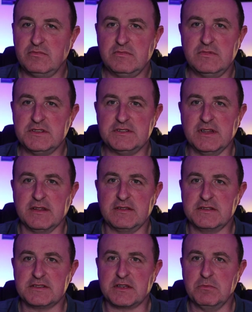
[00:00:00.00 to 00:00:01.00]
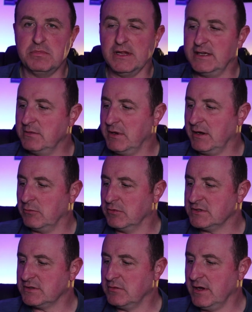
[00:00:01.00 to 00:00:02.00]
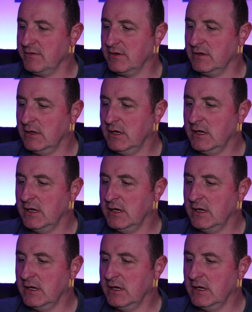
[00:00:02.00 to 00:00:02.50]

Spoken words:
there's nothing to complain about whatsoever.